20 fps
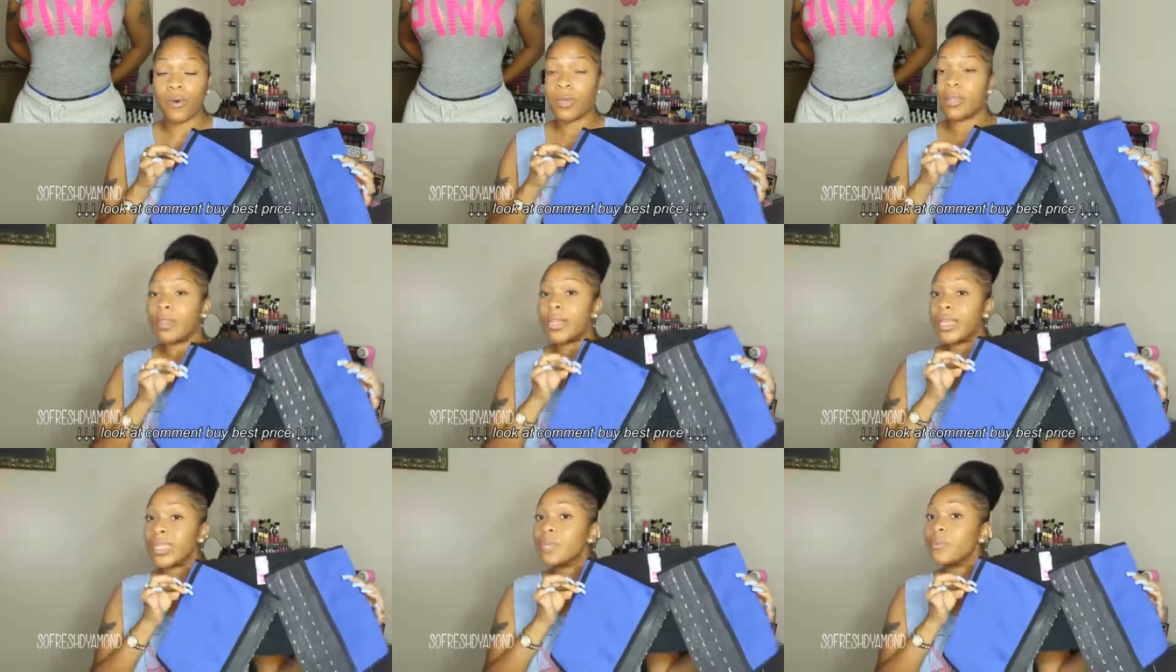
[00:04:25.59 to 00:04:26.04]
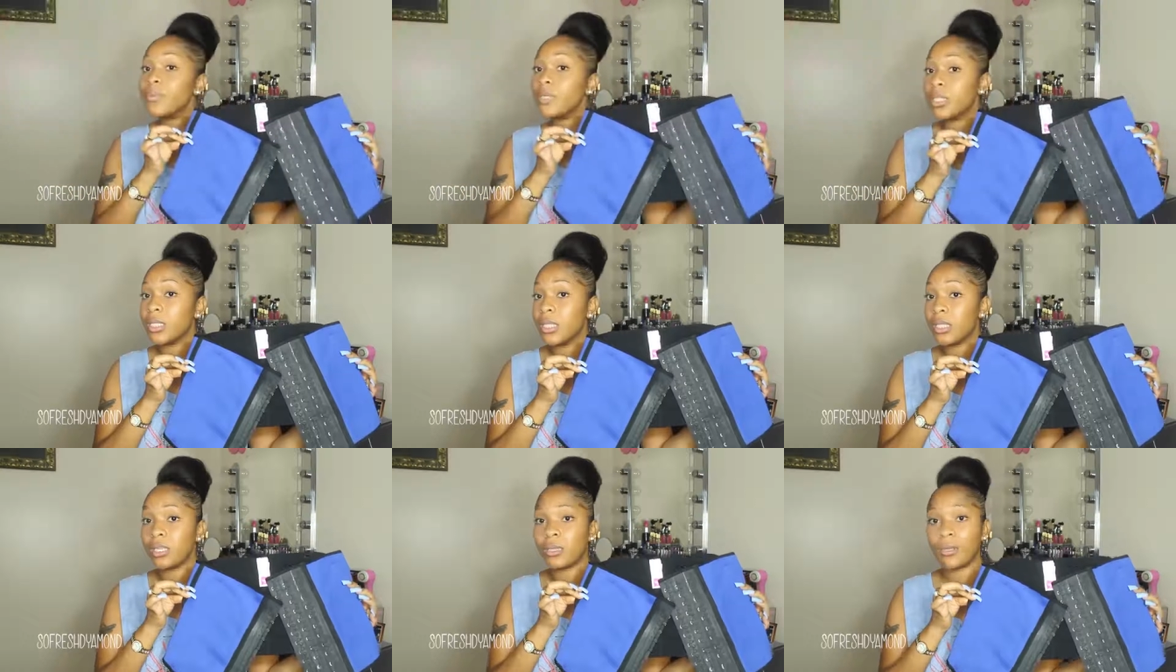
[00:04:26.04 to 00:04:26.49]
Well, this
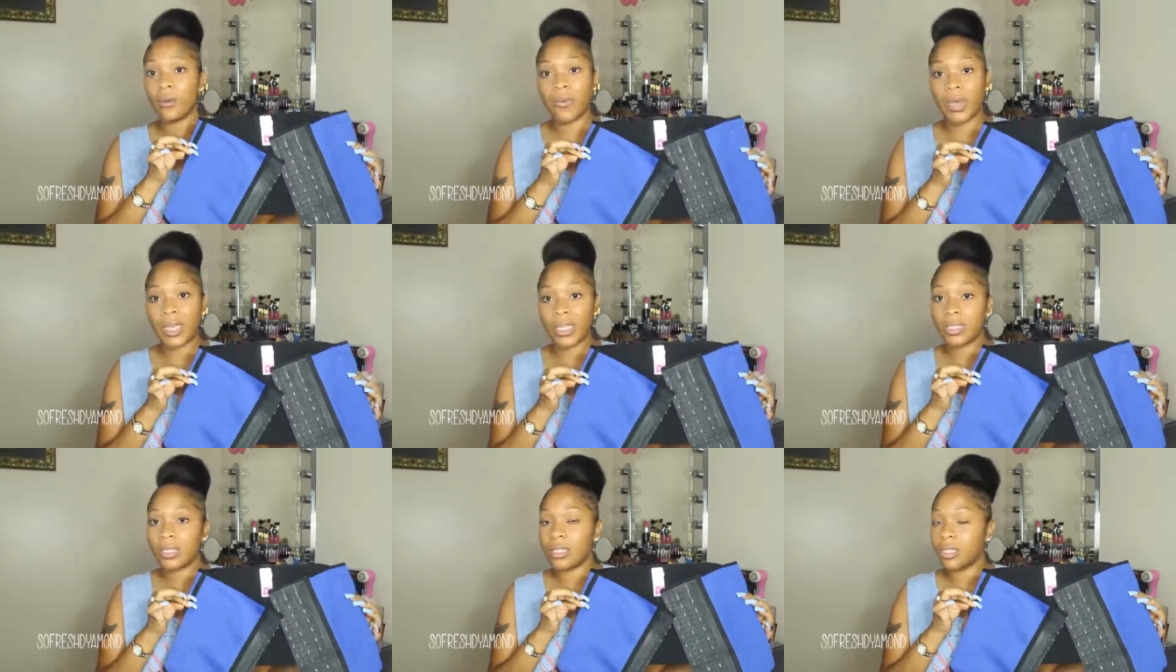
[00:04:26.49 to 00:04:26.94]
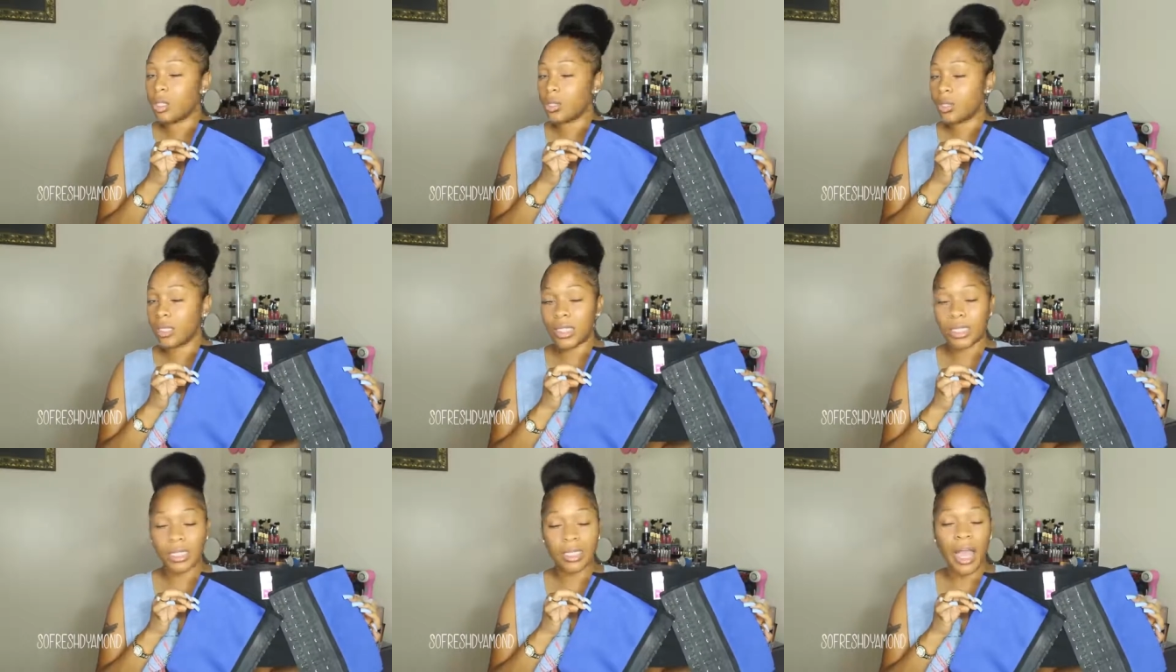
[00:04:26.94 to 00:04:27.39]
particular waist
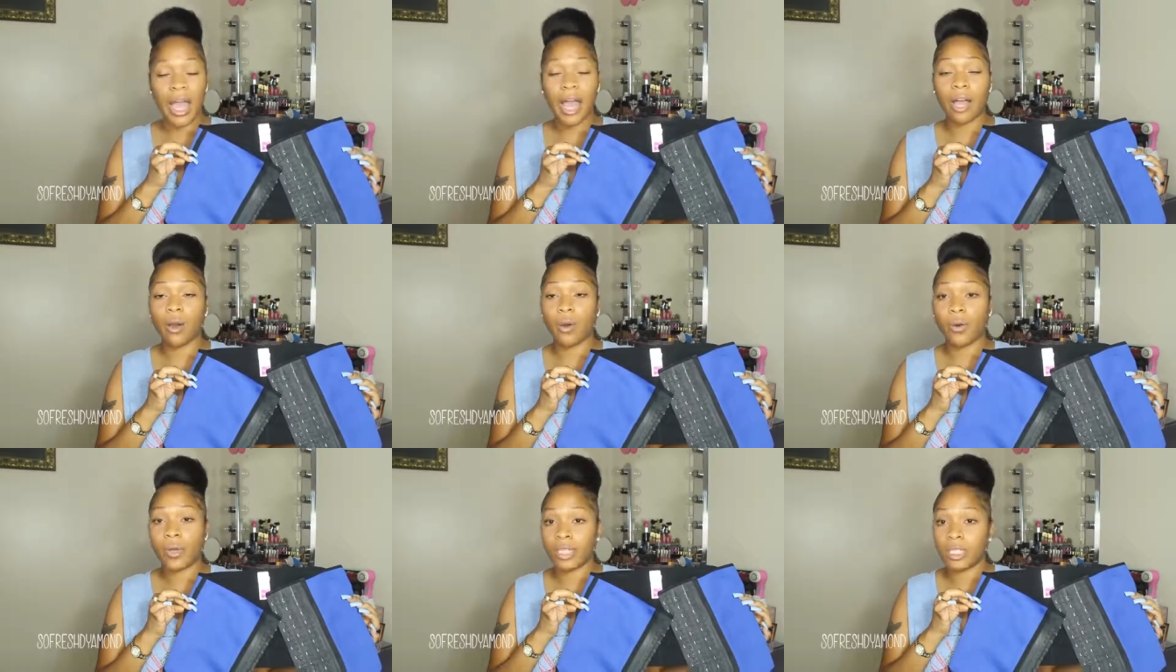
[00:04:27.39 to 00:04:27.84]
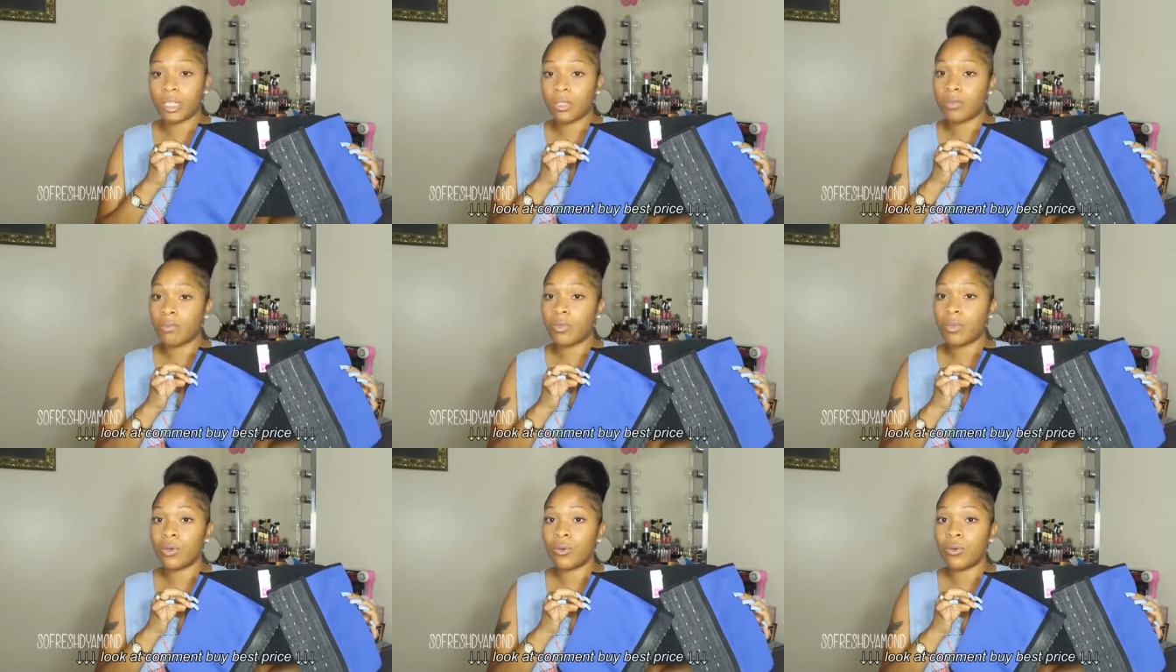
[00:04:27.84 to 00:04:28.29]
cincher is not going
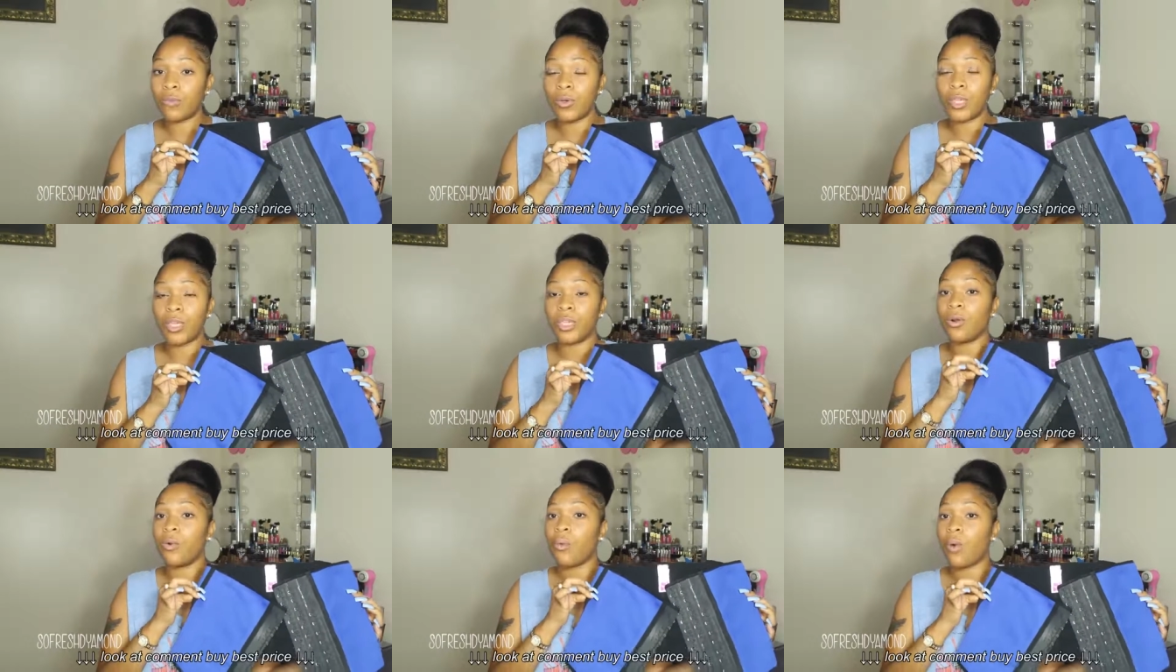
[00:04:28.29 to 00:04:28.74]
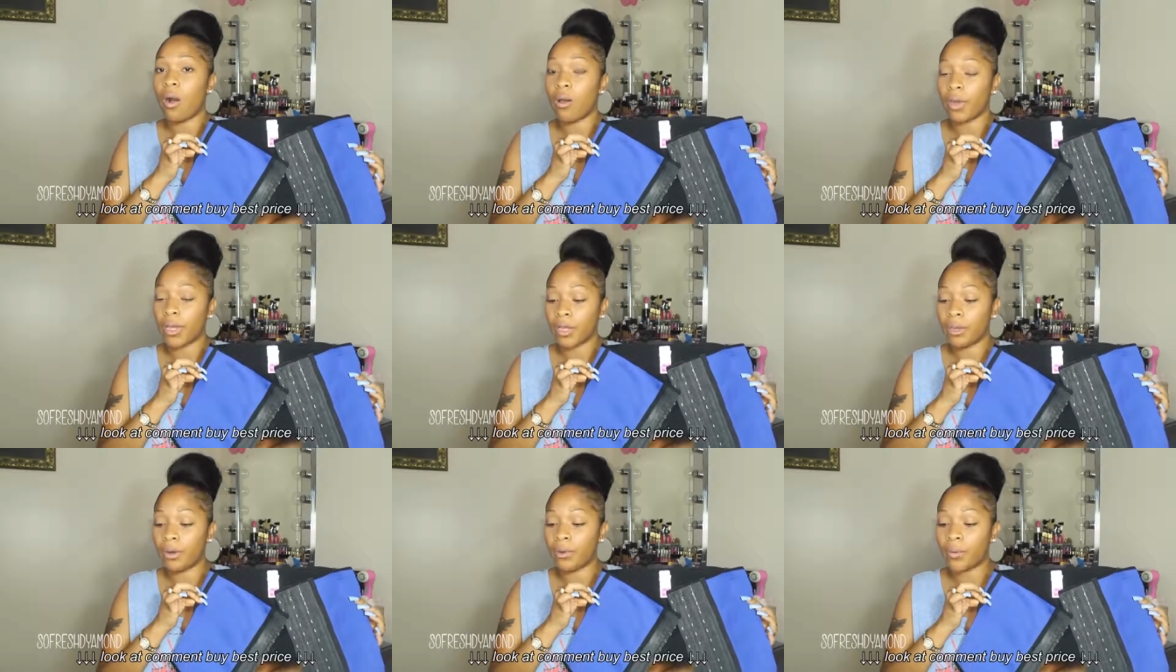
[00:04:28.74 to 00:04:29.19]
to move when you're
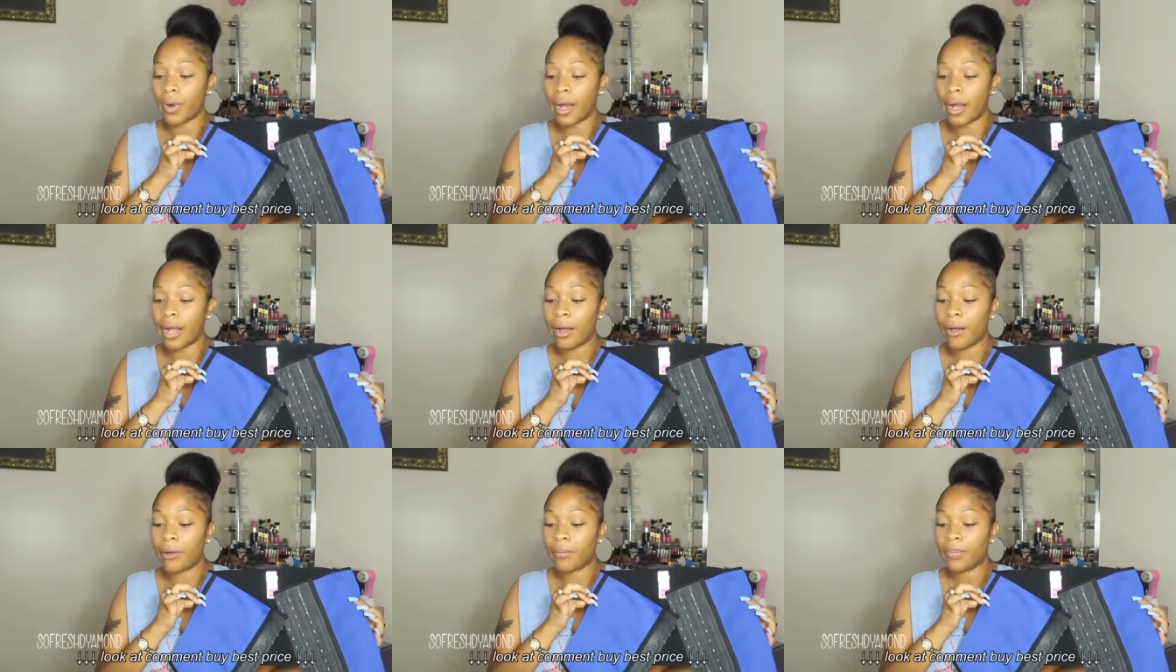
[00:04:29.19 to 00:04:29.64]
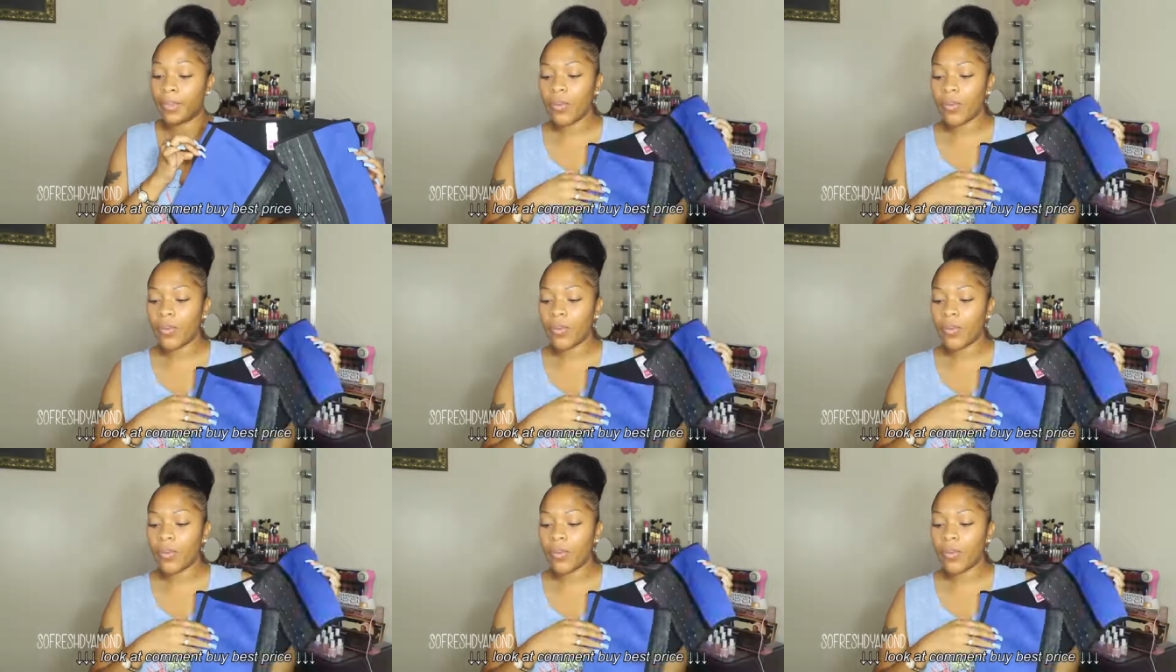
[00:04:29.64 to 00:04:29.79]
walking around.